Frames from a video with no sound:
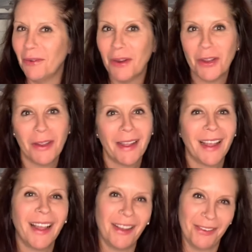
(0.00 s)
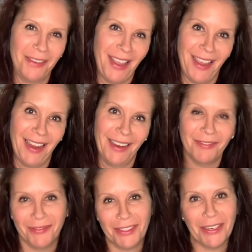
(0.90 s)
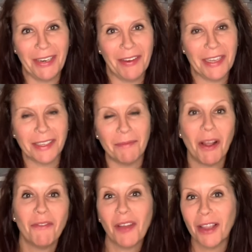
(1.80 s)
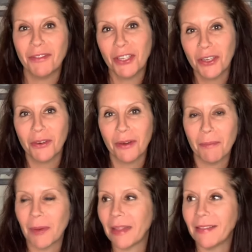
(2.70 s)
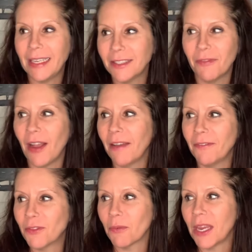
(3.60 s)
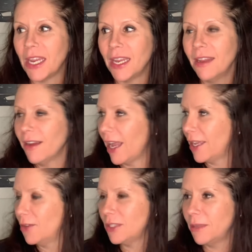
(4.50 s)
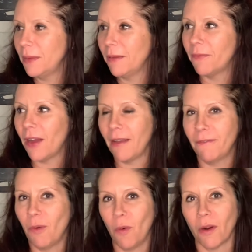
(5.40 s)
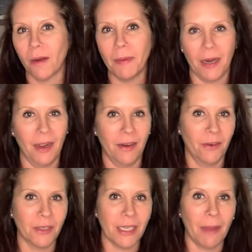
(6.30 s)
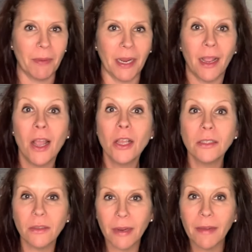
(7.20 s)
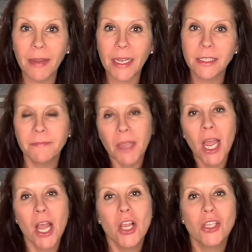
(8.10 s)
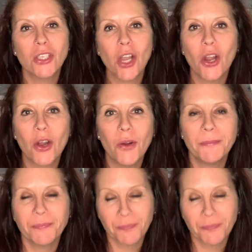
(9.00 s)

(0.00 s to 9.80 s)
Well. Okay. So anyways, I'm not 5'2". I'm at least 5'3". I used to be 5'4", but I don't know what's happening. So anyways, so